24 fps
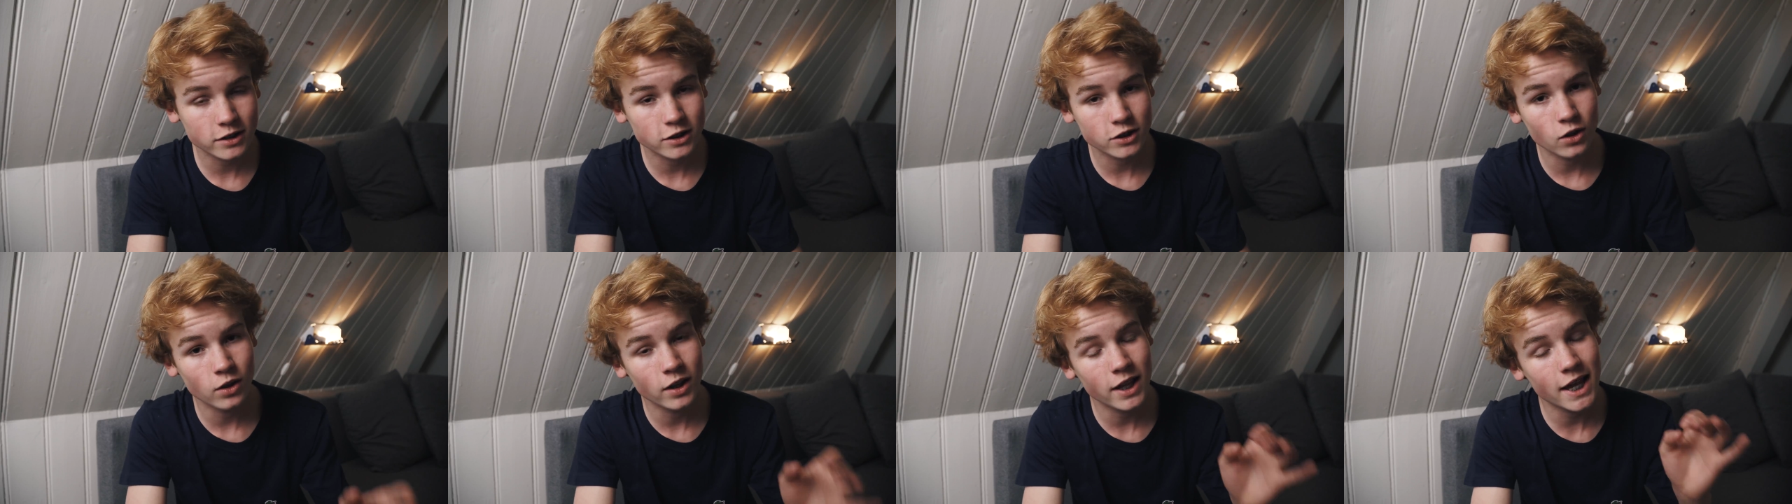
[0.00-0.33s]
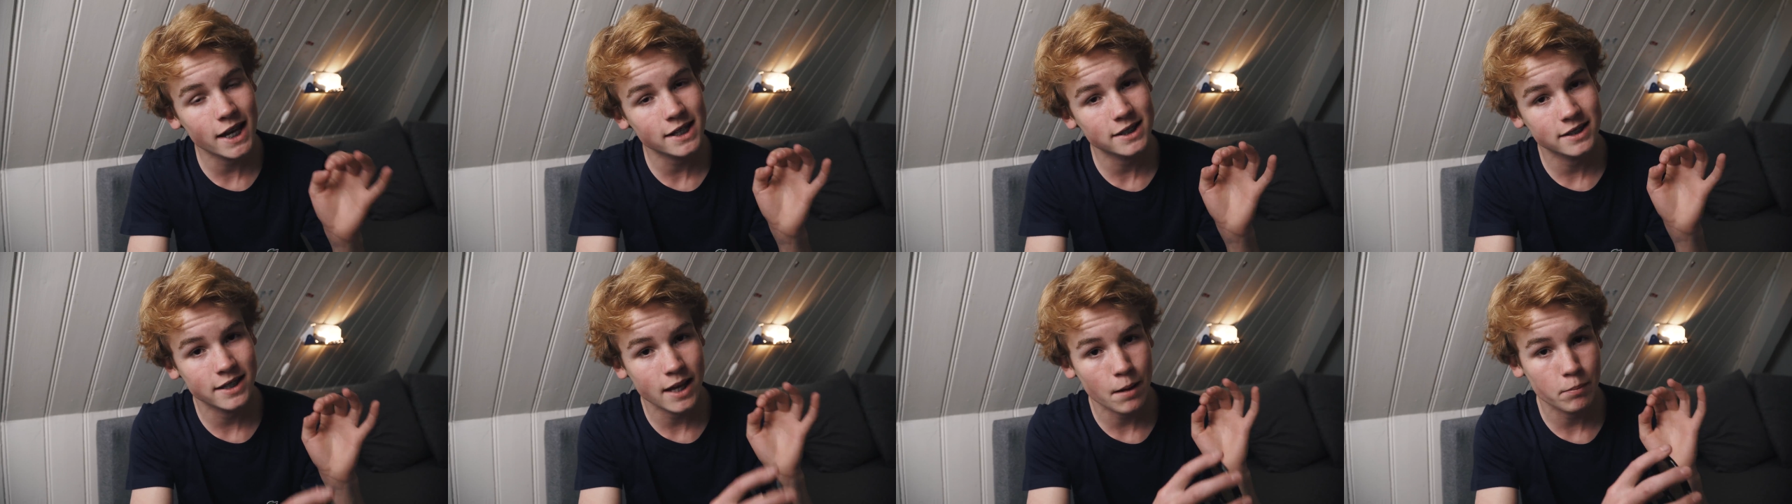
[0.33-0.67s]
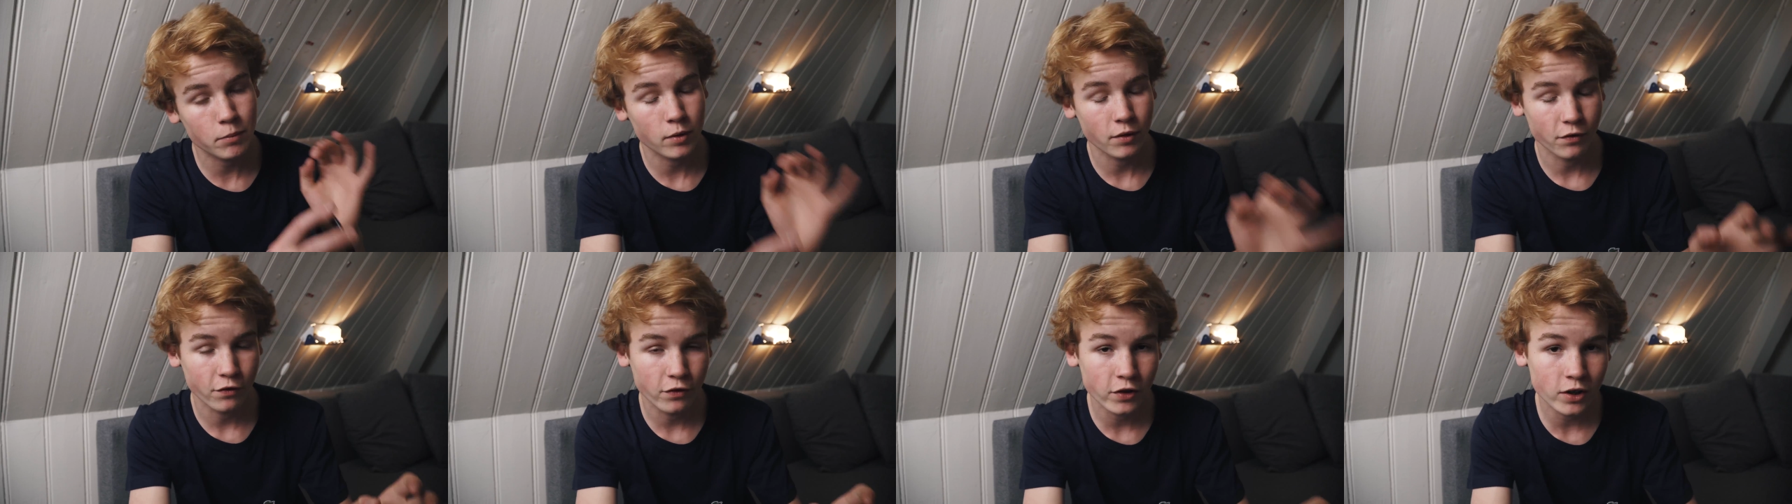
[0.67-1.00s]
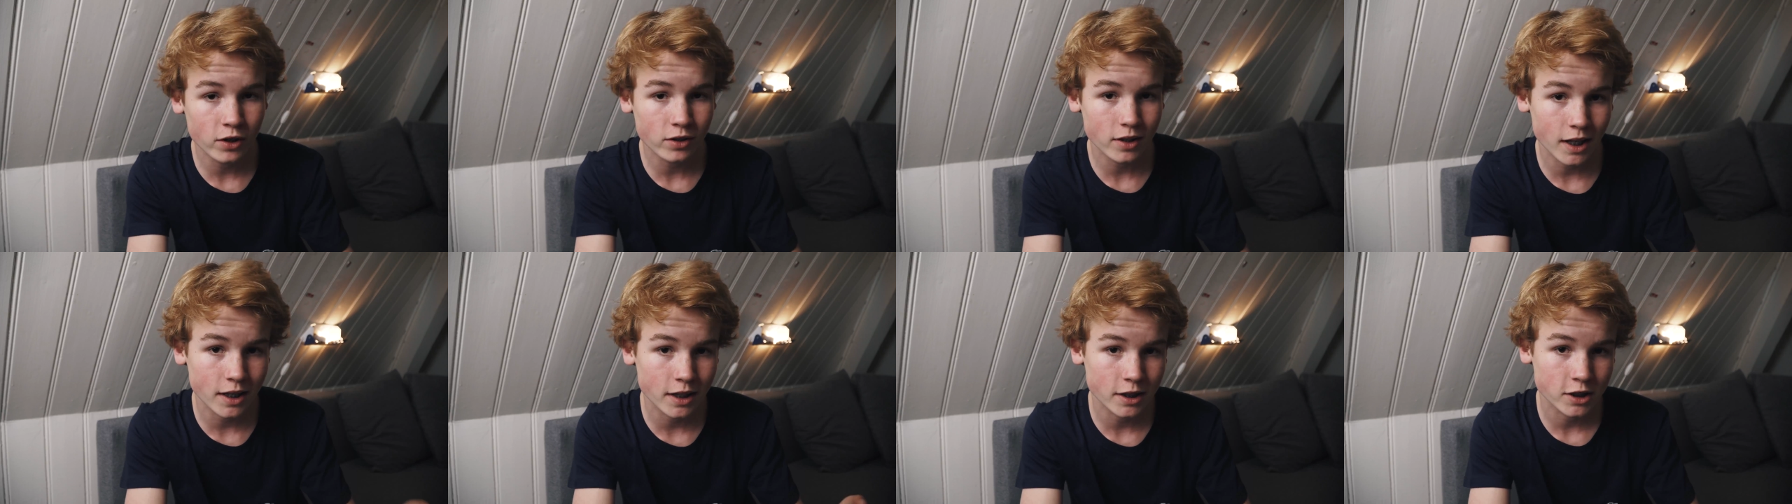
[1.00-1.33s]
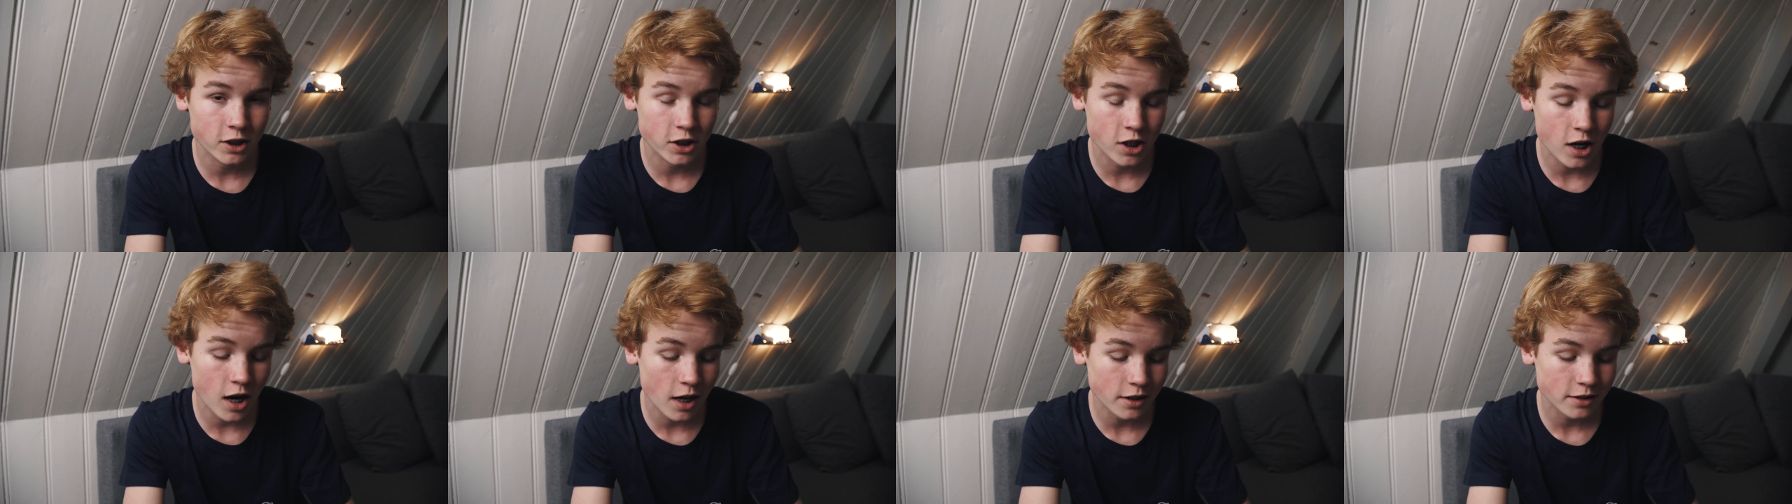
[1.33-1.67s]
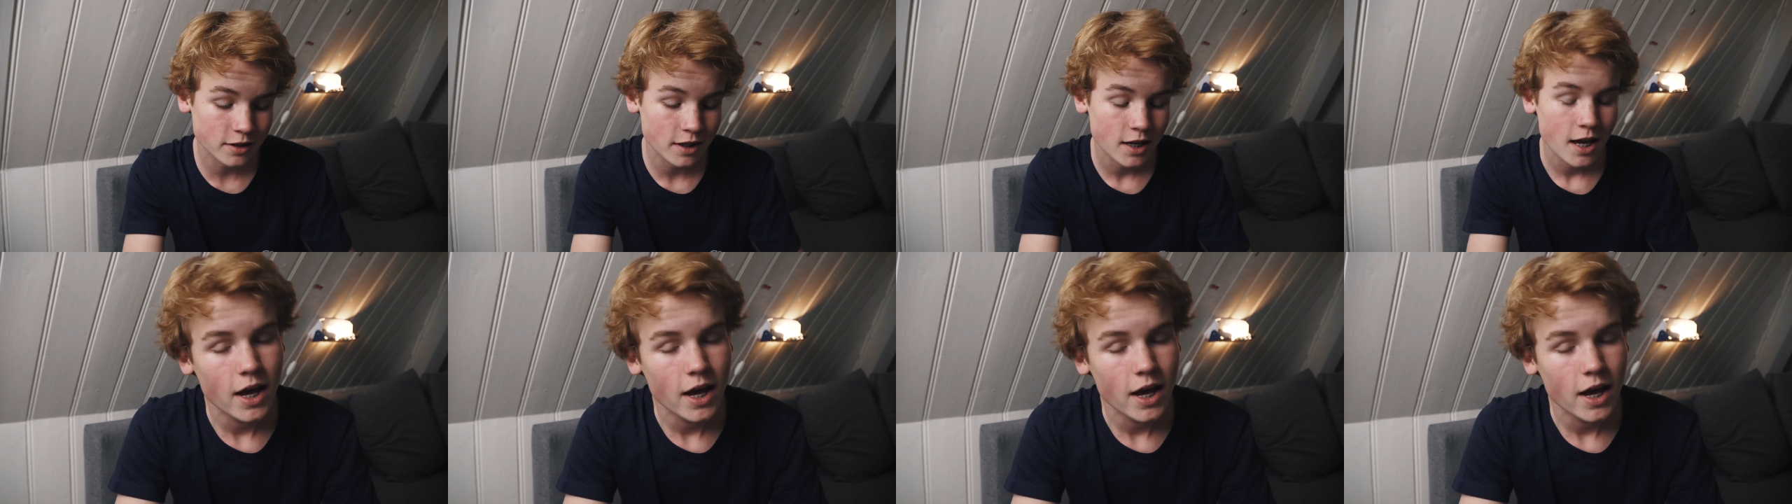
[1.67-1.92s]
so less depth of field in the shot.